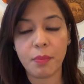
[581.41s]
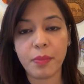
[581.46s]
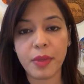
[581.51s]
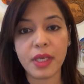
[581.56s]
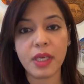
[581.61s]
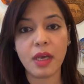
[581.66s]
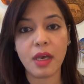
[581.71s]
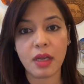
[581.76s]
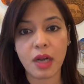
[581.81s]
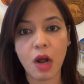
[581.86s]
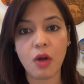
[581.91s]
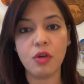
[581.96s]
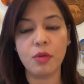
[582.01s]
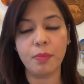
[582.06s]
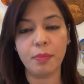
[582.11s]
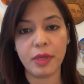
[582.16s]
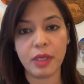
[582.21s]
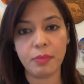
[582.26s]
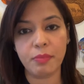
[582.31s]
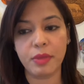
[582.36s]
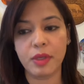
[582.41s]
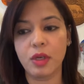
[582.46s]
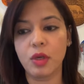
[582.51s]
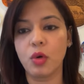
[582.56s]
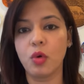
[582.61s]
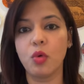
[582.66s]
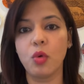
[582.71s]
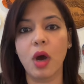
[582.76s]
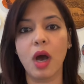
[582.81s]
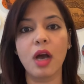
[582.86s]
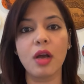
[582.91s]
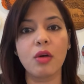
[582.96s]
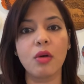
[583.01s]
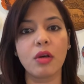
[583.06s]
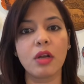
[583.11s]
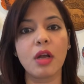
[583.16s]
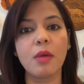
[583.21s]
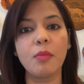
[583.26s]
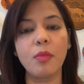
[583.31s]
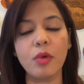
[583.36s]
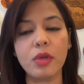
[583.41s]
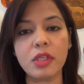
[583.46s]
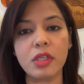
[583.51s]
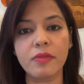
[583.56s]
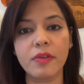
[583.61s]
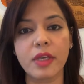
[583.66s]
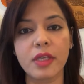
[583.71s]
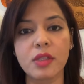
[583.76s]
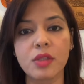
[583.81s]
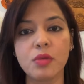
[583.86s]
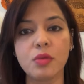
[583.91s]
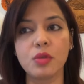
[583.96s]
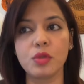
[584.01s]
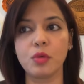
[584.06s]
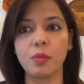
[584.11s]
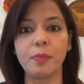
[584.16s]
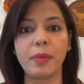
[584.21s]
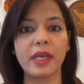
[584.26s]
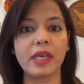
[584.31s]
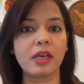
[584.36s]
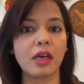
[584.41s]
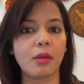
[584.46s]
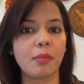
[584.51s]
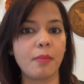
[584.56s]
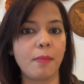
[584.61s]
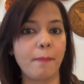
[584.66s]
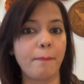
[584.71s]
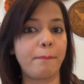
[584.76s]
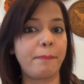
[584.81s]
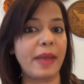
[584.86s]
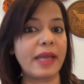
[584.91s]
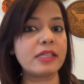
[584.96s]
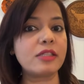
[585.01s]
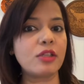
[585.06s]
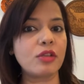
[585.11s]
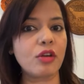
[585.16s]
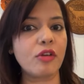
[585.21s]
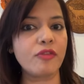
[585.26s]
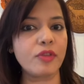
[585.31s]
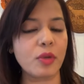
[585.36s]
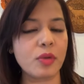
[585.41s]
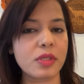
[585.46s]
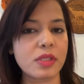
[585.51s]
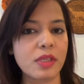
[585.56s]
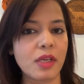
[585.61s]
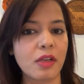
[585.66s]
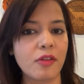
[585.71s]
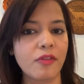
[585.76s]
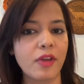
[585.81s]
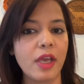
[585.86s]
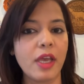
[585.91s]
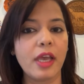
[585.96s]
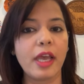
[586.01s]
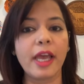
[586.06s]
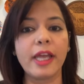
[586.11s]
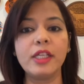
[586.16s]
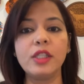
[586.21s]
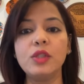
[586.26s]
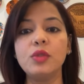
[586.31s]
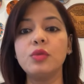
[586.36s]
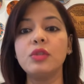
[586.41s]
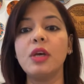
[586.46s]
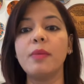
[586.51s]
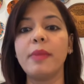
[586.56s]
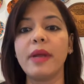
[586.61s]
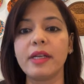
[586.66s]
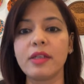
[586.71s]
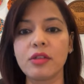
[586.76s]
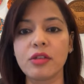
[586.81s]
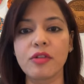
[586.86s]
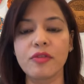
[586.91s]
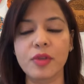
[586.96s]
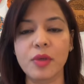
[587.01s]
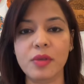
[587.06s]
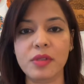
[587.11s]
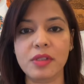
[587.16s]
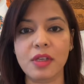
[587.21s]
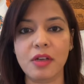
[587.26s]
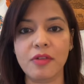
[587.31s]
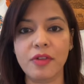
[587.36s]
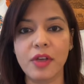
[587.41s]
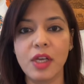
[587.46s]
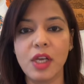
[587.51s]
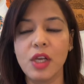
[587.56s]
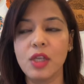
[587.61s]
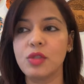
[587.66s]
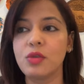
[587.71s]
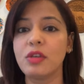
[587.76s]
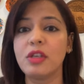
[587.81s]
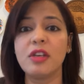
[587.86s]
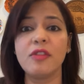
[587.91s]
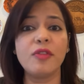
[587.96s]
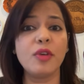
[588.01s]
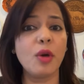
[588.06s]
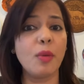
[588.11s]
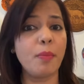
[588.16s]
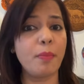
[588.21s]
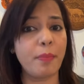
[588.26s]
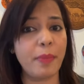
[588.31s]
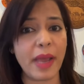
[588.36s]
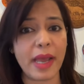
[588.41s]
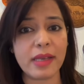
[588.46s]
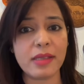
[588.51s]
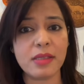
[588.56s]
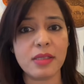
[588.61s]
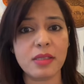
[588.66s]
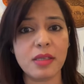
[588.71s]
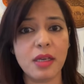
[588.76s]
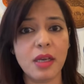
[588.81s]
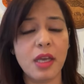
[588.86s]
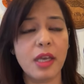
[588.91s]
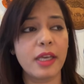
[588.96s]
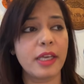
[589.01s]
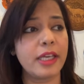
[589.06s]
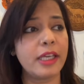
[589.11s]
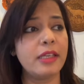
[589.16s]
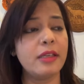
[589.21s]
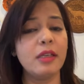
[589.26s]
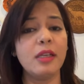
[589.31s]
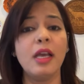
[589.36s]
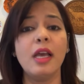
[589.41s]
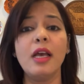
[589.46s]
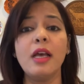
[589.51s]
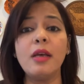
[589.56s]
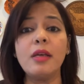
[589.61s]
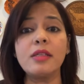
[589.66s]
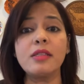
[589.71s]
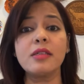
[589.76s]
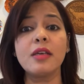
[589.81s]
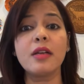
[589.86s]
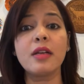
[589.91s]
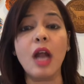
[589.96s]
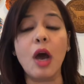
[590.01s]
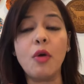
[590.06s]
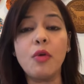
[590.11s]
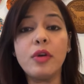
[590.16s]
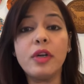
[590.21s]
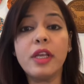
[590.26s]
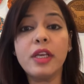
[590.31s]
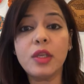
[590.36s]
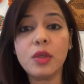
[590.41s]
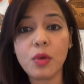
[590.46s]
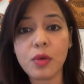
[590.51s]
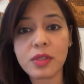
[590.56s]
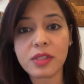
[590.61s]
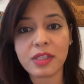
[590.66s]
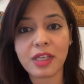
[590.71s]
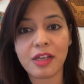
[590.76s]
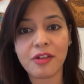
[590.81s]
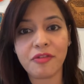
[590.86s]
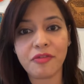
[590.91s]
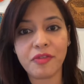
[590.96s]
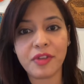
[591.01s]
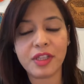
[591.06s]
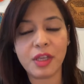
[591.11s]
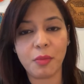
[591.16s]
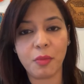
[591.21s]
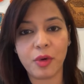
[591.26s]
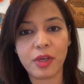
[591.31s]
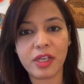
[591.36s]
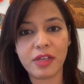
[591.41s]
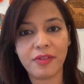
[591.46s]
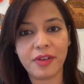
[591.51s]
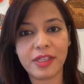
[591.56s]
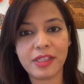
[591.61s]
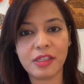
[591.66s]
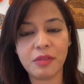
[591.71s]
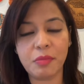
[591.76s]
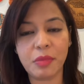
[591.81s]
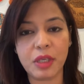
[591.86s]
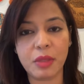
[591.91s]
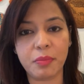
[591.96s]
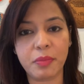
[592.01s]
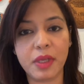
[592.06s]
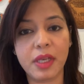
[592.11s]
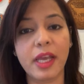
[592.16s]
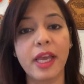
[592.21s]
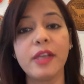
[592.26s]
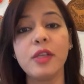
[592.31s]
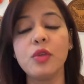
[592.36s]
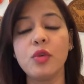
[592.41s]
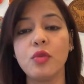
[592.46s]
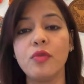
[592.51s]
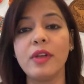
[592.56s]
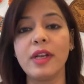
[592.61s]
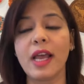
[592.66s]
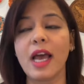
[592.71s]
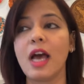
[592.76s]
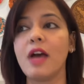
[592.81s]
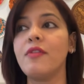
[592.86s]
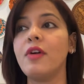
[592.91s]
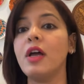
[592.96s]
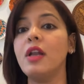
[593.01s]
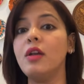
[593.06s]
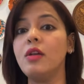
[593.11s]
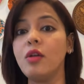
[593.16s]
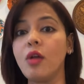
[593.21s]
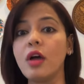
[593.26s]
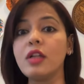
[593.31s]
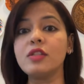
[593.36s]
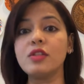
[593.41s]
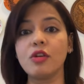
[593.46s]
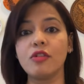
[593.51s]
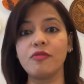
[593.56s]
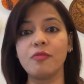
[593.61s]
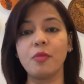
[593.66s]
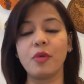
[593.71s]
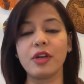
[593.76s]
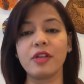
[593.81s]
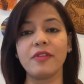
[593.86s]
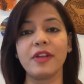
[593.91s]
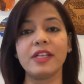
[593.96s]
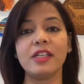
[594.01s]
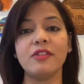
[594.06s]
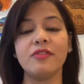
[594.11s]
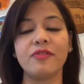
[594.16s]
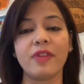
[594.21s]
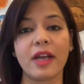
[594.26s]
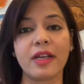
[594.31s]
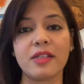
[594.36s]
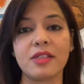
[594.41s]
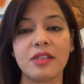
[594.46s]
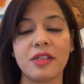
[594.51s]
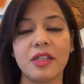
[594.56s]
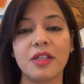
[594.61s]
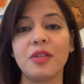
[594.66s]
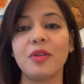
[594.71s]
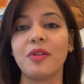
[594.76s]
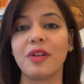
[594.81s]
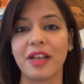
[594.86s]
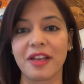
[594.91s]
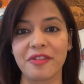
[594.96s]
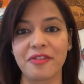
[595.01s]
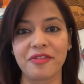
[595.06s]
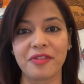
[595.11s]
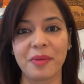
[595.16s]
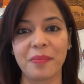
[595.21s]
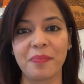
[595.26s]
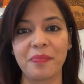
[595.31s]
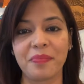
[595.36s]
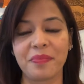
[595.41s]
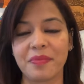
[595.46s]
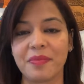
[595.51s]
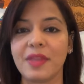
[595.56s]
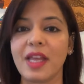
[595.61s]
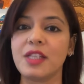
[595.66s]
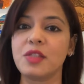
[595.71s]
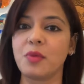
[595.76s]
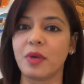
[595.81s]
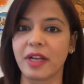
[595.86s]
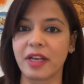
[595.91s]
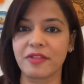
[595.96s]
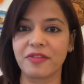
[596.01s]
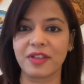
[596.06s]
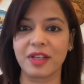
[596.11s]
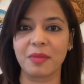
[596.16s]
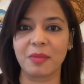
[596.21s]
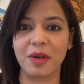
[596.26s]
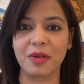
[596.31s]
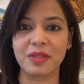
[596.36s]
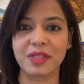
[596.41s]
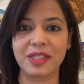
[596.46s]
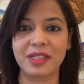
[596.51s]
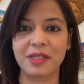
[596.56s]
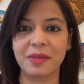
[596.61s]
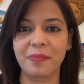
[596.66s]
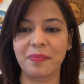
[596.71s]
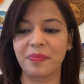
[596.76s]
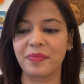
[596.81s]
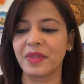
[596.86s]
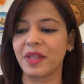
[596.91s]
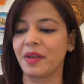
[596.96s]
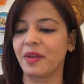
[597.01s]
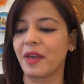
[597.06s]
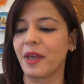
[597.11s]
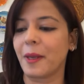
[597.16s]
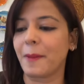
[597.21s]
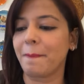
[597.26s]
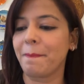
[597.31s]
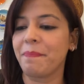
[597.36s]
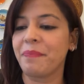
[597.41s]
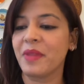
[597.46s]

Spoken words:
Be around people who are gonna motivate you to become better of yourself and do the better of yourself. So give your best in surrounding yourself with the motivating people, and you will have a lot of motivating factor in your life. That's what I feel about it. Okay.